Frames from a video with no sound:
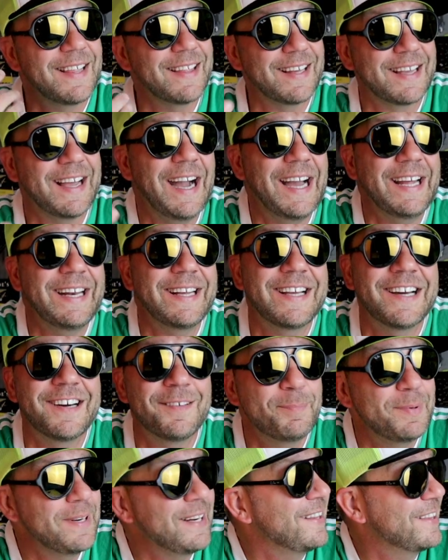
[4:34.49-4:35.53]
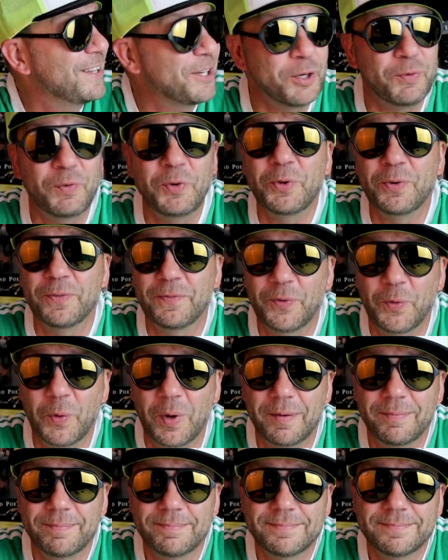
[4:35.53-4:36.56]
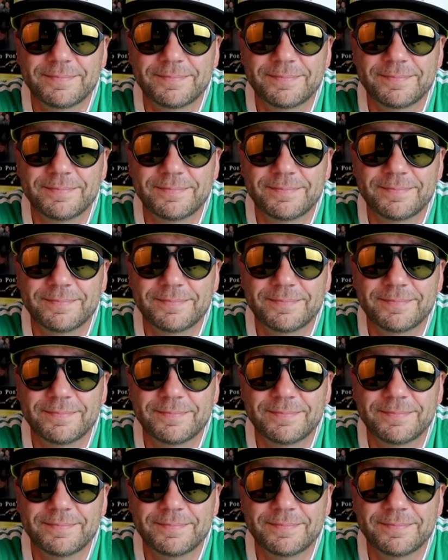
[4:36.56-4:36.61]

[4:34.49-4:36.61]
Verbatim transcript: the kind of company that you're rooting for.